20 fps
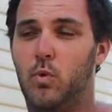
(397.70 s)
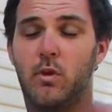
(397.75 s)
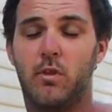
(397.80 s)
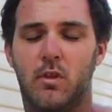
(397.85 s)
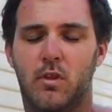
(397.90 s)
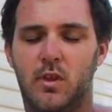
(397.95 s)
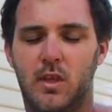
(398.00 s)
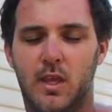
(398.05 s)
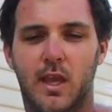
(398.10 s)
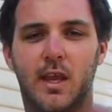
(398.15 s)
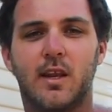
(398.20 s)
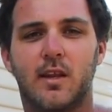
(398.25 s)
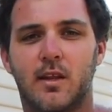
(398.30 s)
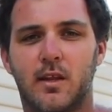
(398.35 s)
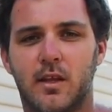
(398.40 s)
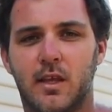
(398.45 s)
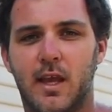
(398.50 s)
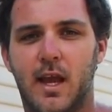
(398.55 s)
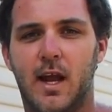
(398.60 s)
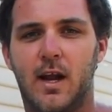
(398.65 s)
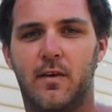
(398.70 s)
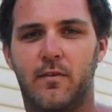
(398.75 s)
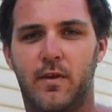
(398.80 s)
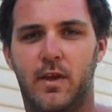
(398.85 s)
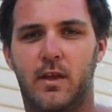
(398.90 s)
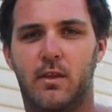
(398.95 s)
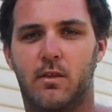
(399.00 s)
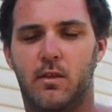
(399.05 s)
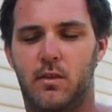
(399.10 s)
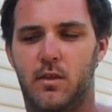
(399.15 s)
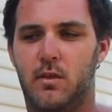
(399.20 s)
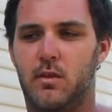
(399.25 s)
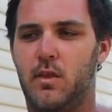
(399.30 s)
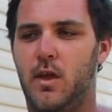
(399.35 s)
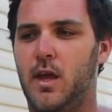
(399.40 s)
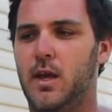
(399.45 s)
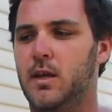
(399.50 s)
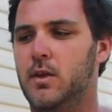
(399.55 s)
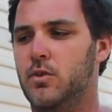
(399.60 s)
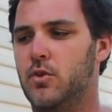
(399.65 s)
needed in caravans at this
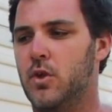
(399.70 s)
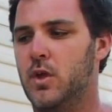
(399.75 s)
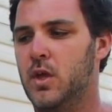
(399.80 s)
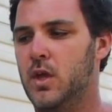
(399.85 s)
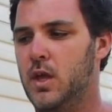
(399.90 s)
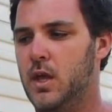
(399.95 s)
age,